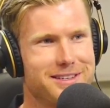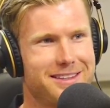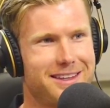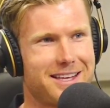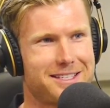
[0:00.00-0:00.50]

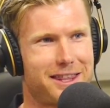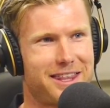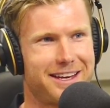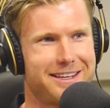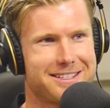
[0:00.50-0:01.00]
That's the
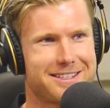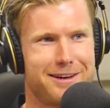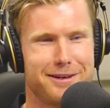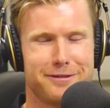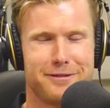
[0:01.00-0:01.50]
thing. It's
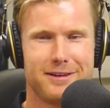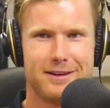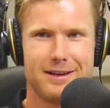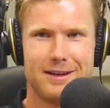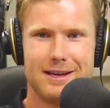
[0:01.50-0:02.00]
kind of
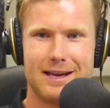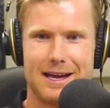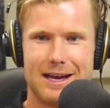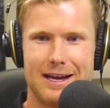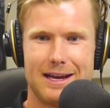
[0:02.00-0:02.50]

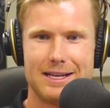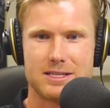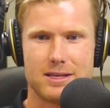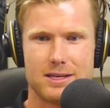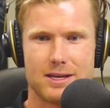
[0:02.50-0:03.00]
uh, he's
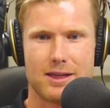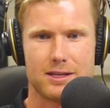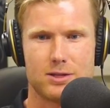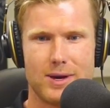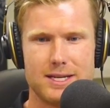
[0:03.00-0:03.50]
only I think
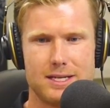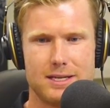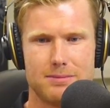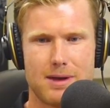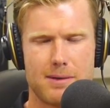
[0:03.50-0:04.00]
twenty
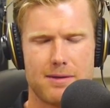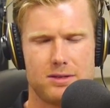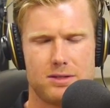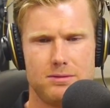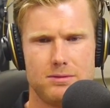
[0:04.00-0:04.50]
or maybe even
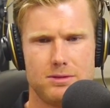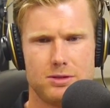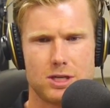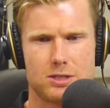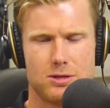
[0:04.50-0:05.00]

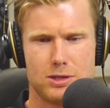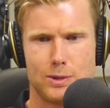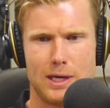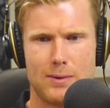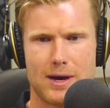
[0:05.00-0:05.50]
just turned
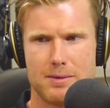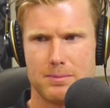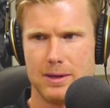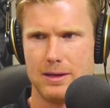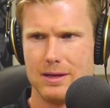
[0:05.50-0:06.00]
twenty one,
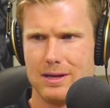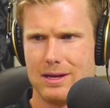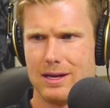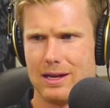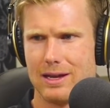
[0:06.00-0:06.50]
but
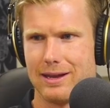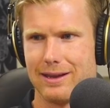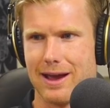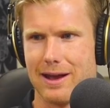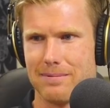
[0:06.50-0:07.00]

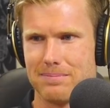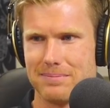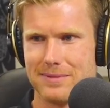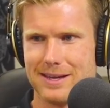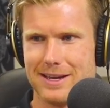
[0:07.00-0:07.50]
um,
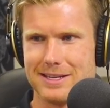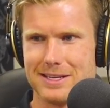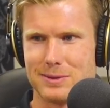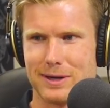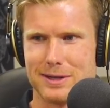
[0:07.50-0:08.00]
it,
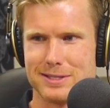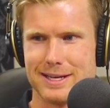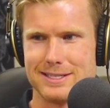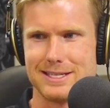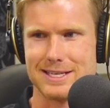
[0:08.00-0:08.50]
it's one of those
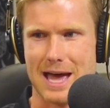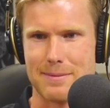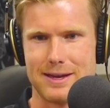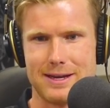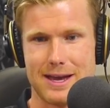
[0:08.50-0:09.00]
things. He's come
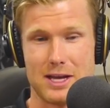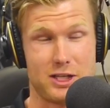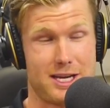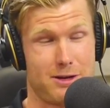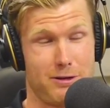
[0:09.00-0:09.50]
in. He actually
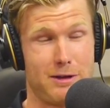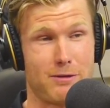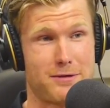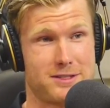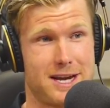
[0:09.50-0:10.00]
had a really
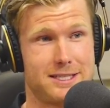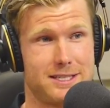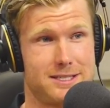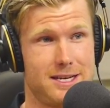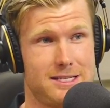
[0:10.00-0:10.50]
rough start to the
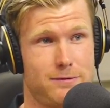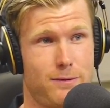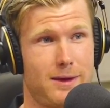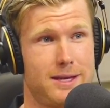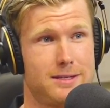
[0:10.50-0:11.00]
season for
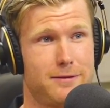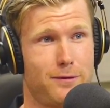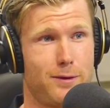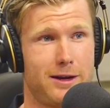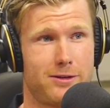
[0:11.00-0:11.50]
Wellington in
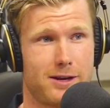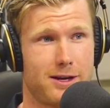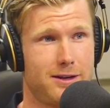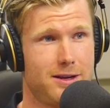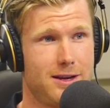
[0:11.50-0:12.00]
four day cricket.